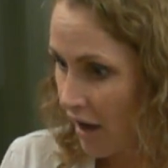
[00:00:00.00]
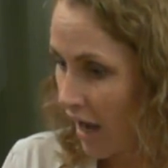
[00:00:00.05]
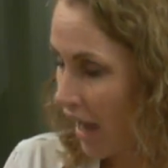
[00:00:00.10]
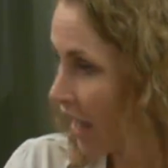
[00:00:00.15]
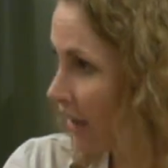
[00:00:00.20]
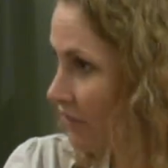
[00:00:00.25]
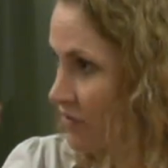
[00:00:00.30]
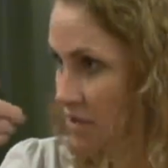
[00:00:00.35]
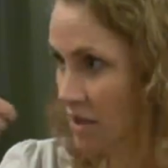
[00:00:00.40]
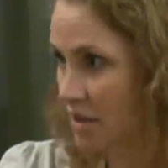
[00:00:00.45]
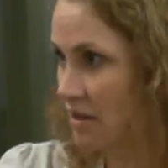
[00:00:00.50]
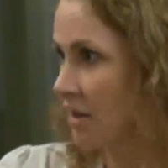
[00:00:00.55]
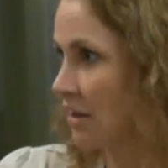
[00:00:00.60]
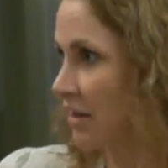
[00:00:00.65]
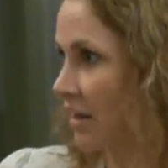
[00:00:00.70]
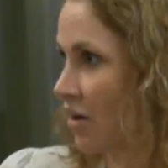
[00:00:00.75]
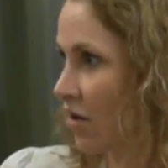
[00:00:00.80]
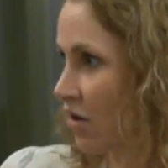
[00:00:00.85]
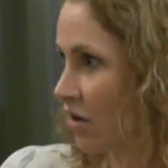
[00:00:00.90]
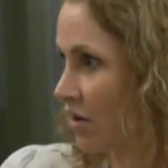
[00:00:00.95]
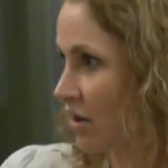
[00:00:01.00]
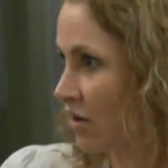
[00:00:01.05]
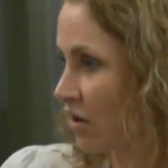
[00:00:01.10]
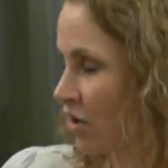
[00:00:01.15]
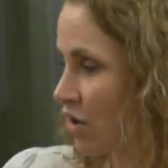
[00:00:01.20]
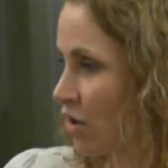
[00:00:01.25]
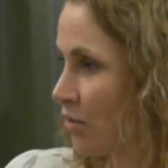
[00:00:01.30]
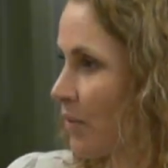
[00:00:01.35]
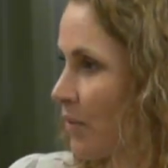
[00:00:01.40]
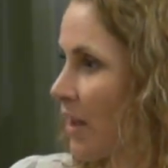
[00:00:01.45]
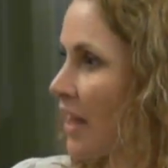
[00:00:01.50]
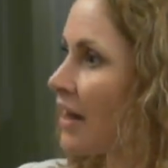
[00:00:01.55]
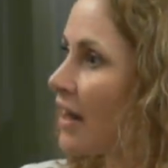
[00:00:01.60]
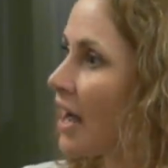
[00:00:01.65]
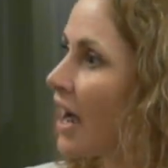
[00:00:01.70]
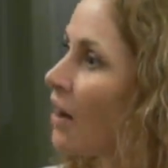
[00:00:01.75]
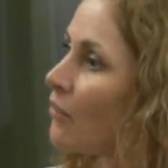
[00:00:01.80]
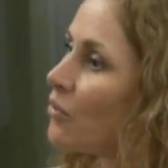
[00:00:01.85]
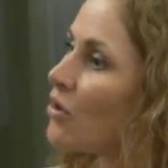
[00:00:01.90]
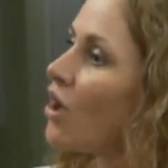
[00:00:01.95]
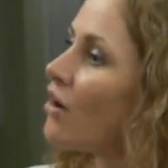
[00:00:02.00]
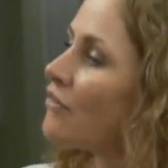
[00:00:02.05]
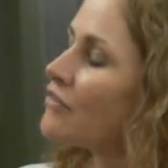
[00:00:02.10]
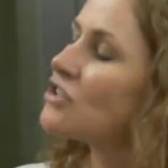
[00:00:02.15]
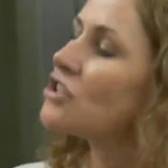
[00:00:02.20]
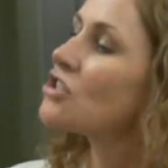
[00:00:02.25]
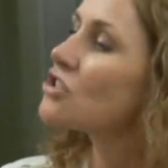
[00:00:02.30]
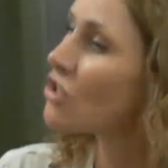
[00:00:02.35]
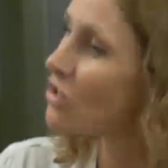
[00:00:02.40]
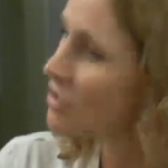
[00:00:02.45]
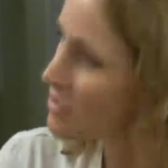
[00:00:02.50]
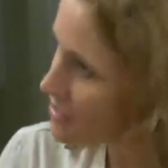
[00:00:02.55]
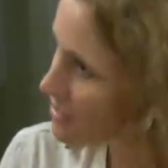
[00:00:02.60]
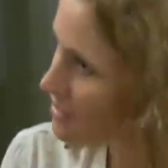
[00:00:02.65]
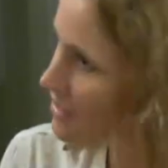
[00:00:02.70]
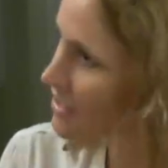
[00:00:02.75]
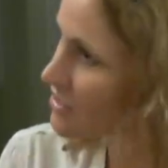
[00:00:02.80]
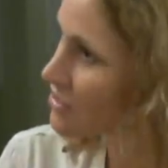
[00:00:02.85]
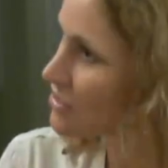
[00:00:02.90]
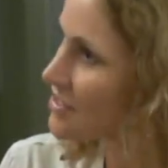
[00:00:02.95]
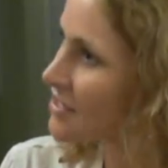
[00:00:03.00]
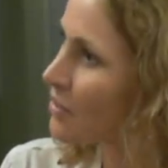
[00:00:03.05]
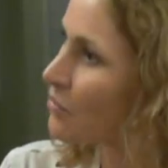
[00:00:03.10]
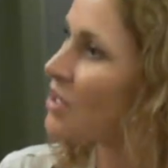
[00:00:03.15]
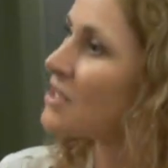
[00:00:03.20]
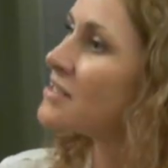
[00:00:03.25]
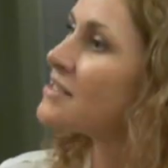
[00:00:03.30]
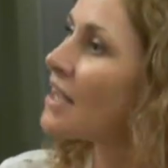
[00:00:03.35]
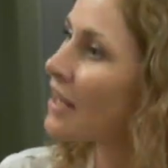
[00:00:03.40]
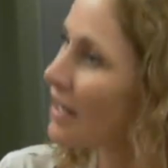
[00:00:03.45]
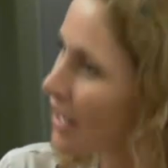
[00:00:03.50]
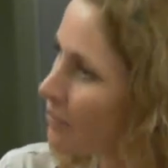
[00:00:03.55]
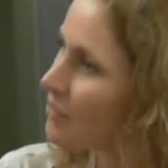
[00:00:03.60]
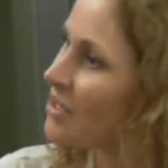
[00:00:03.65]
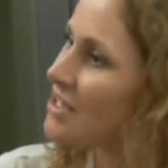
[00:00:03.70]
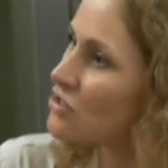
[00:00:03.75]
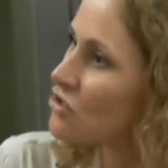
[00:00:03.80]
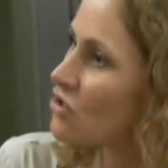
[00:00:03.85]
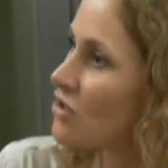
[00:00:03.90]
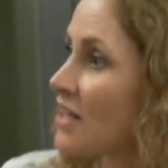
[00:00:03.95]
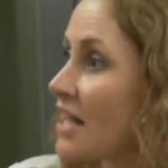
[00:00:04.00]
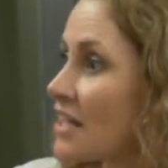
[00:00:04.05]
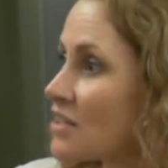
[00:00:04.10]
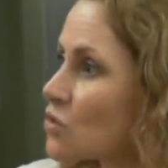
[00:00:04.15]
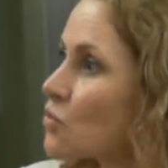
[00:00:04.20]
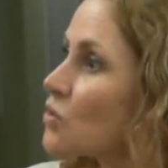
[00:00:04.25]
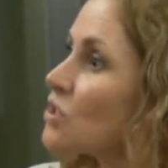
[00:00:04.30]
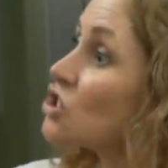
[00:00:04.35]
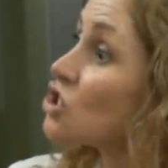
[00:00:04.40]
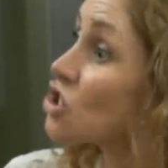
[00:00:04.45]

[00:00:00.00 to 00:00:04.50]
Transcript: I've seen that they can't cope, and I will often just go and sit next to someone and say, come, let's do the next quiz